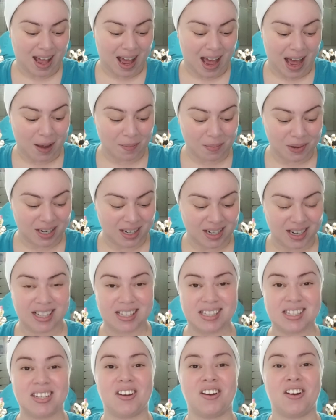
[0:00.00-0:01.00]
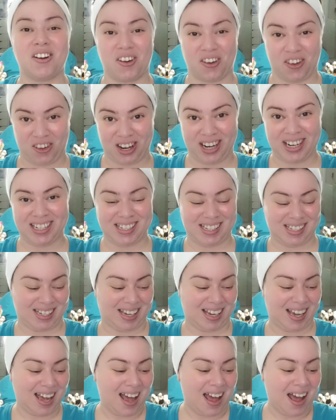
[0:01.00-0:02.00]
I mean, it's
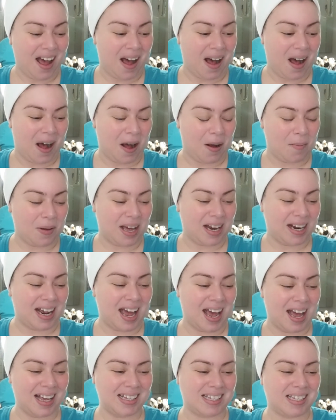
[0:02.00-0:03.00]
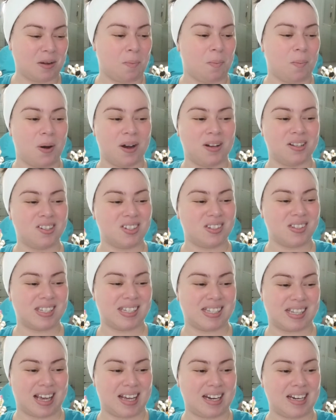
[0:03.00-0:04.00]
crazy. And it has a bunch of
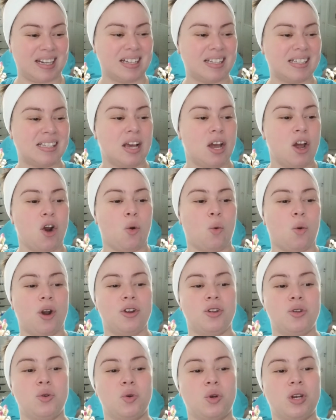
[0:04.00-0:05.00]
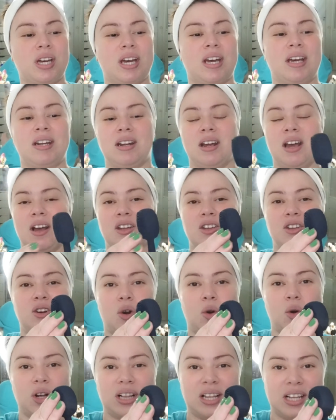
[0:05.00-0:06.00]
settings where you can, you
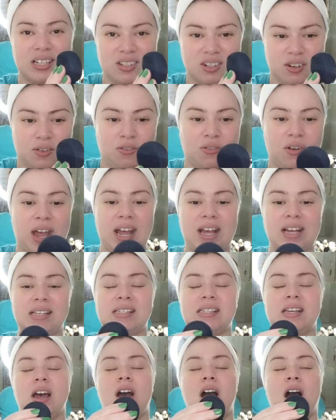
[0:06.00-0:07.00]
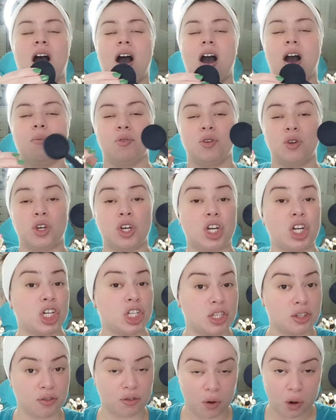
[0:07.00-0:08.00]
know, cleanse your face. You can
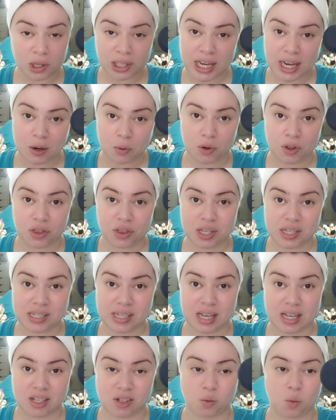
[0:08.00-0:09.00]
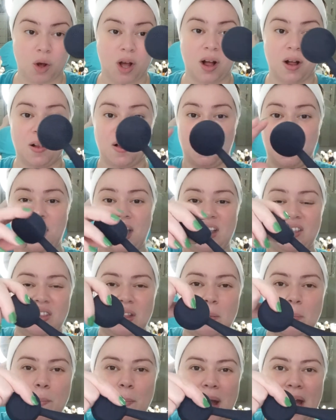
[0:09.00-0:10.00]
exfoliate with this as well, and
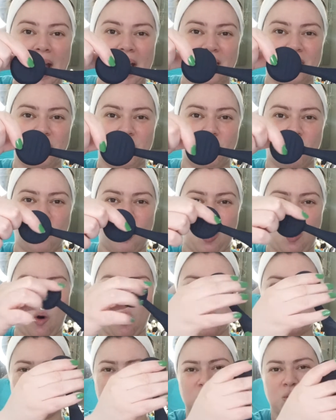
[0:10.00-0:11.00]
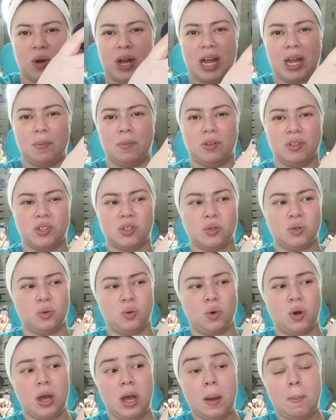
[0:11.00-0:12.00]
the back you're also able
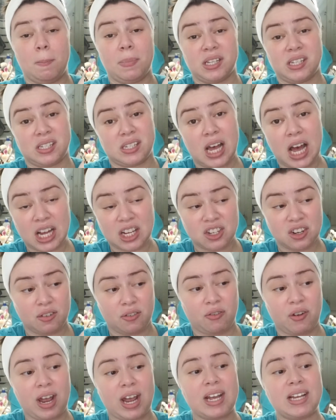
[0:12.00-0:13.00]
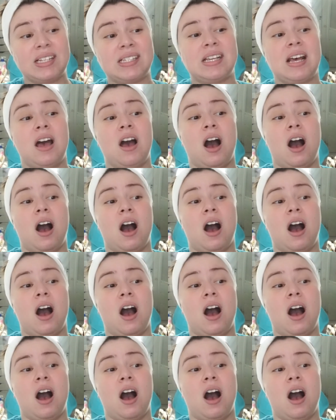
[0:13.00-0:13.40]
to massage your face.